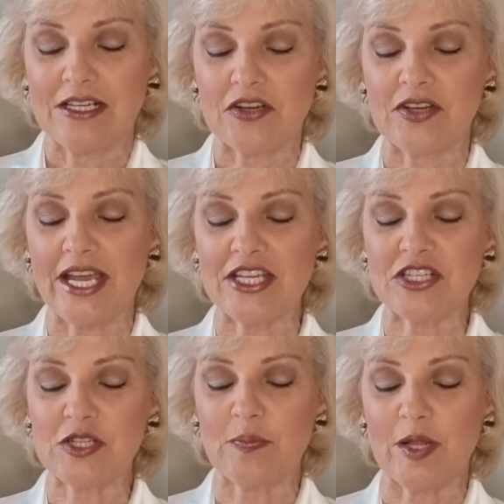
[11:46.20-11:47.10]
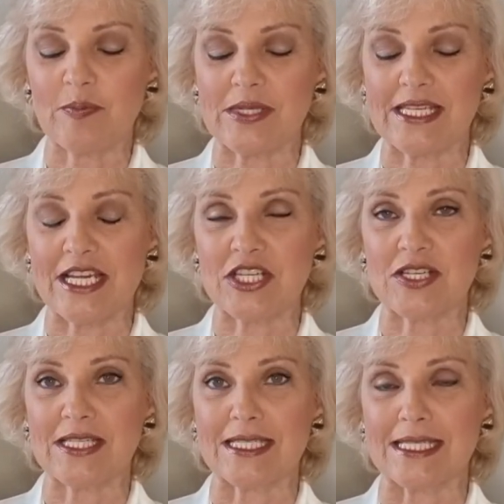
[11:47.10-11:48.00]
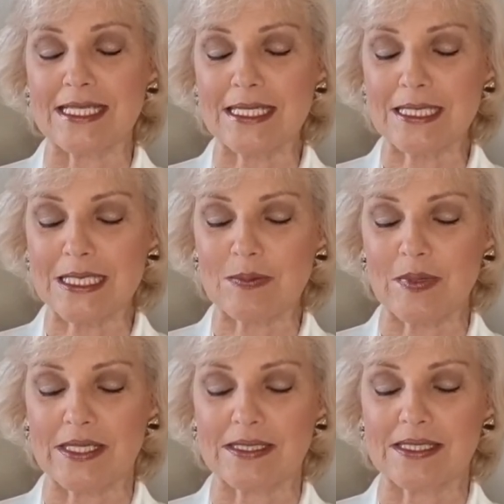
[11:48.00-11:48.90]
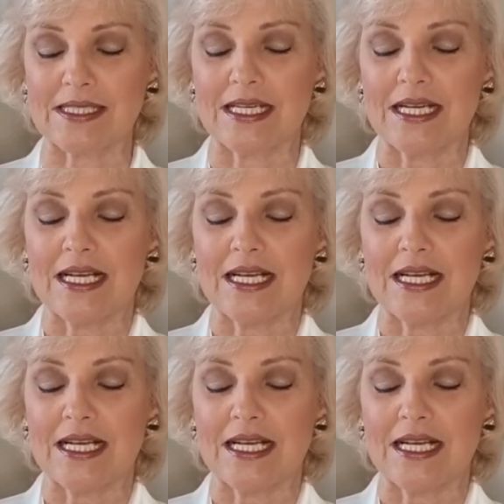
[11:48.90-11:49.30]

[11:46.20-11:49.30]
occasional palpitations, dizzy spells,